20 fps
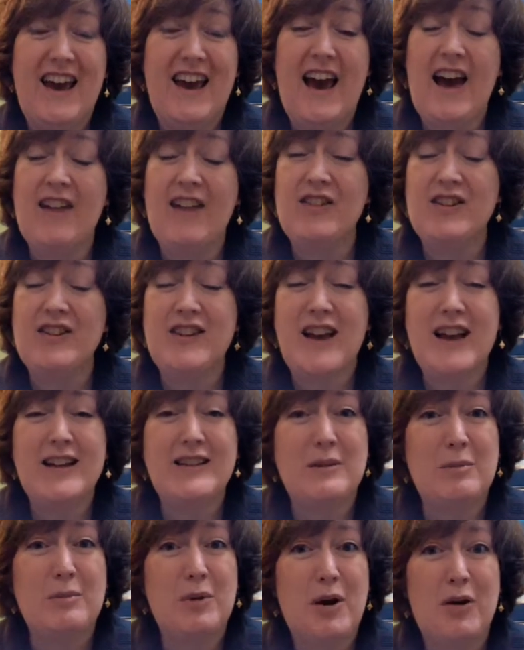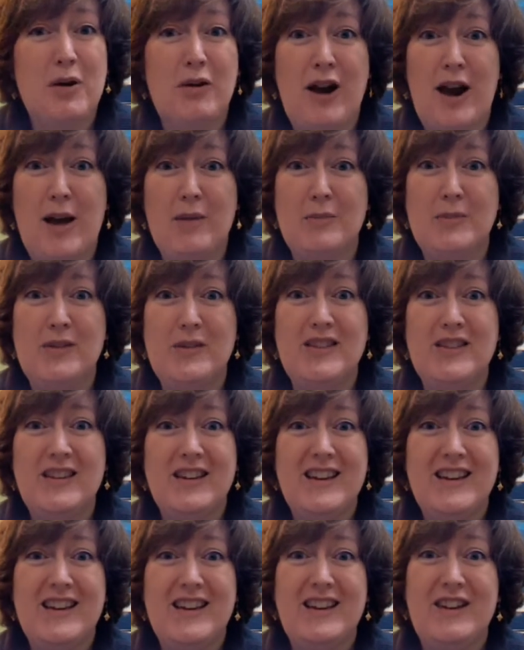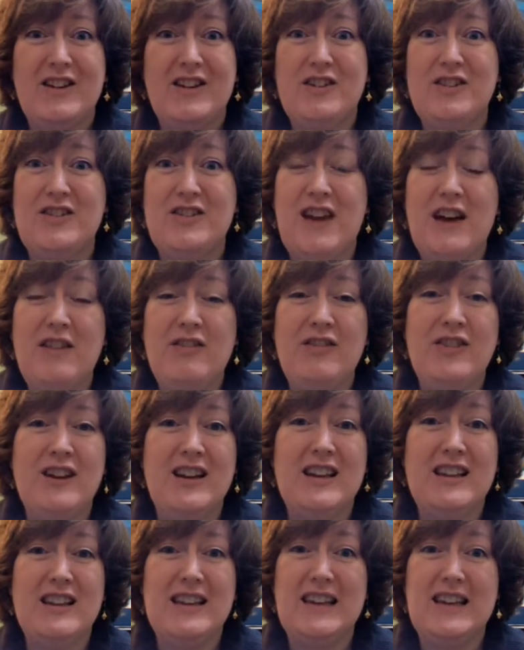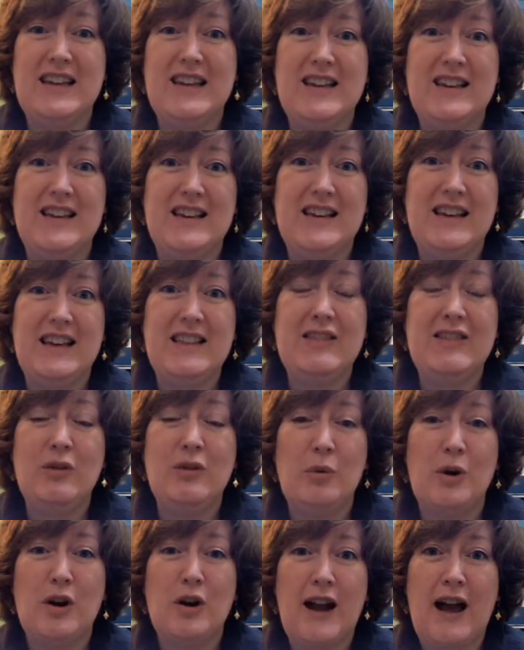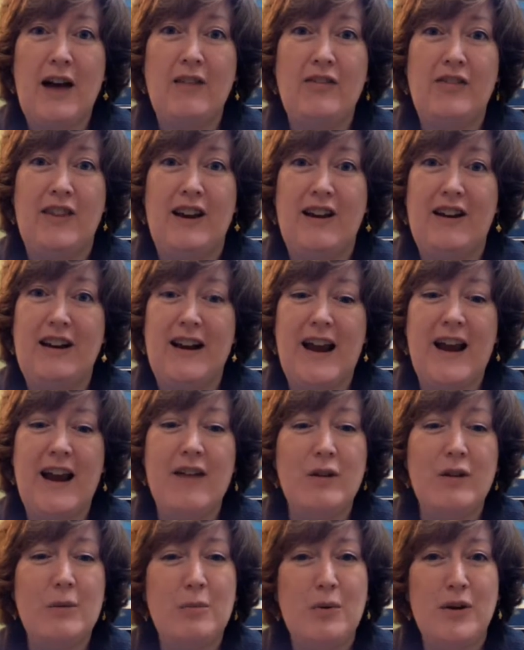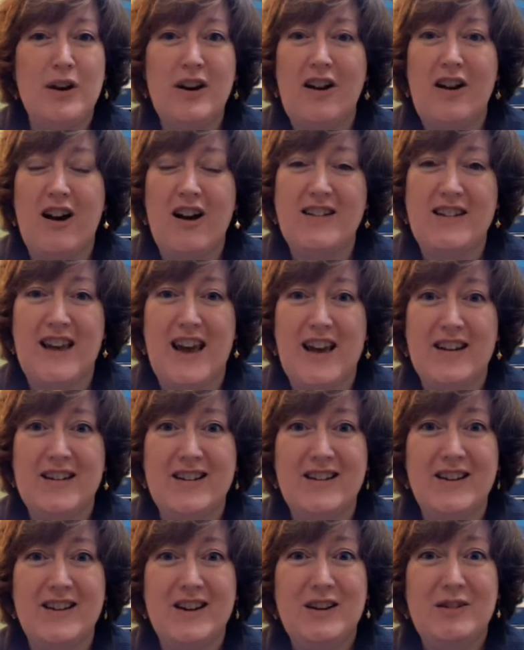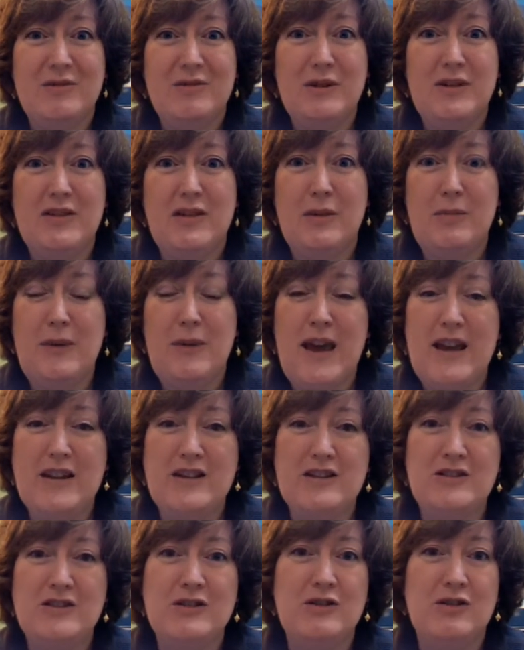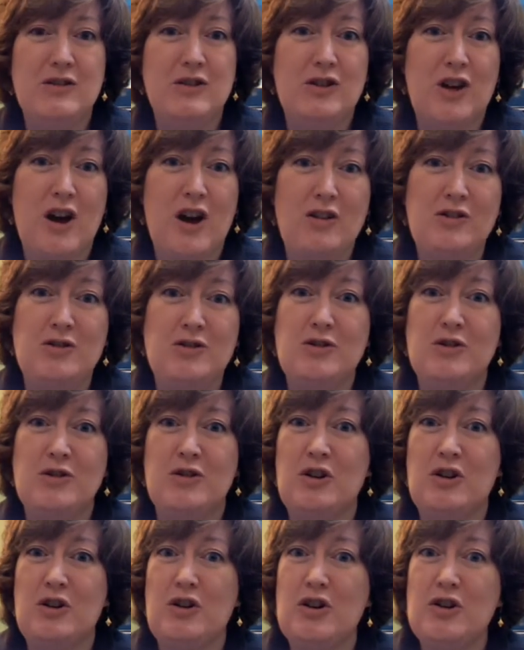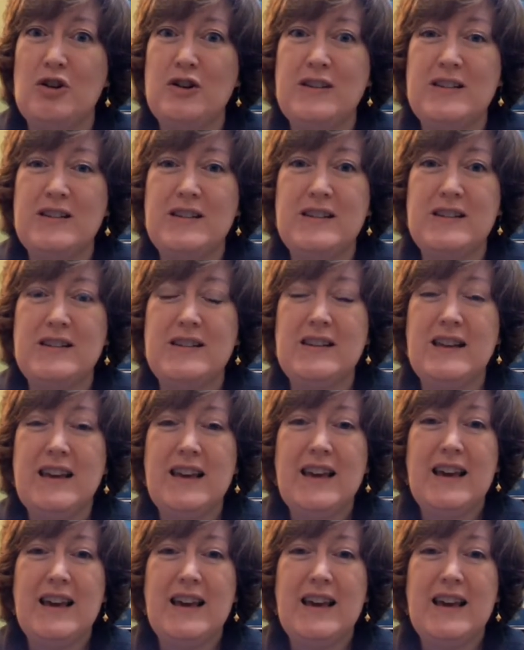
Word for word: Advertise the programs. You know, definitely get the word out there at every point of contact with the patients or the doctors or the nurses